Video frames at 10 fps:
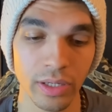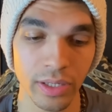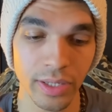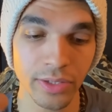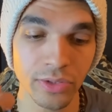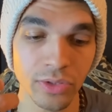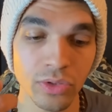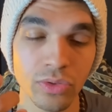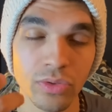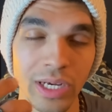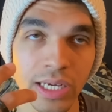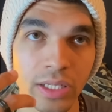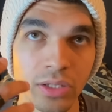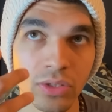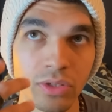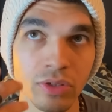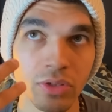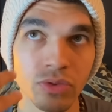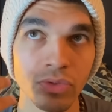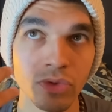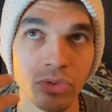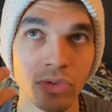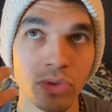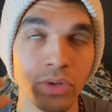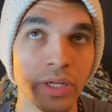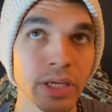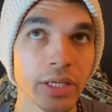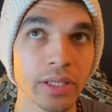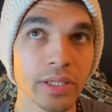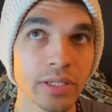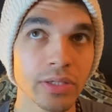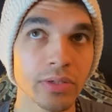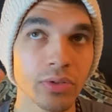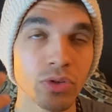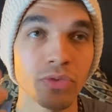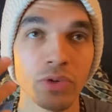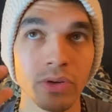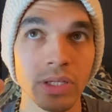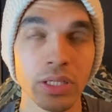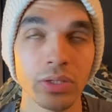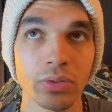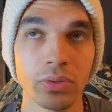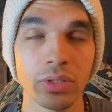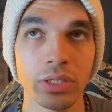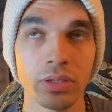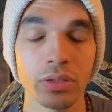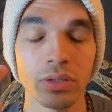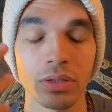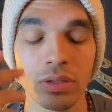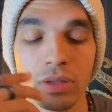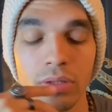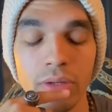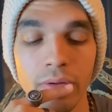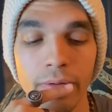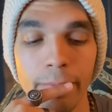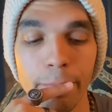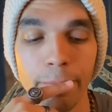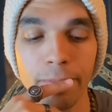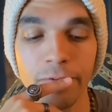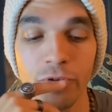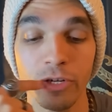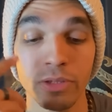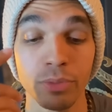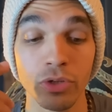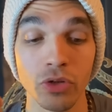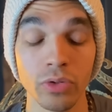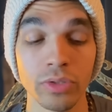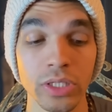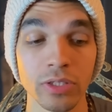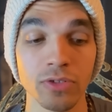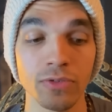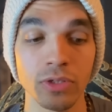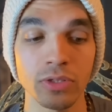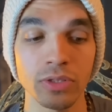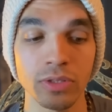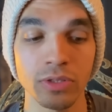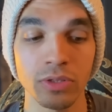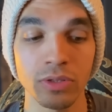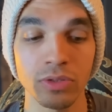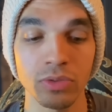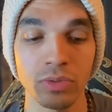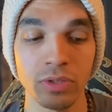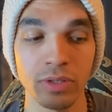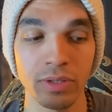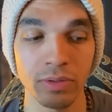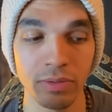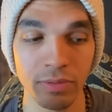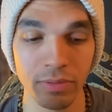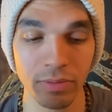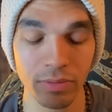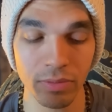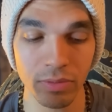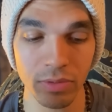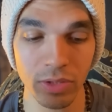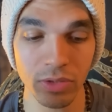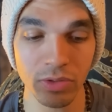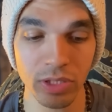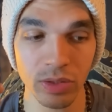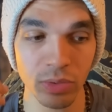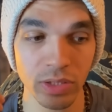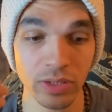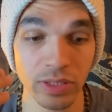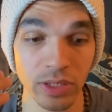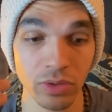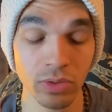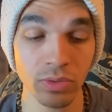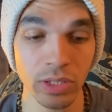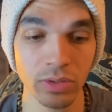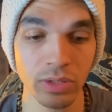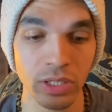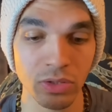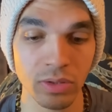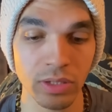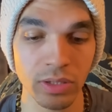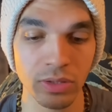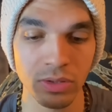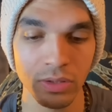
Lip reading: and you're healing, or you've already healed here. You're starting to put your own needs first and starting to really understand what it is that your own inner nature needs.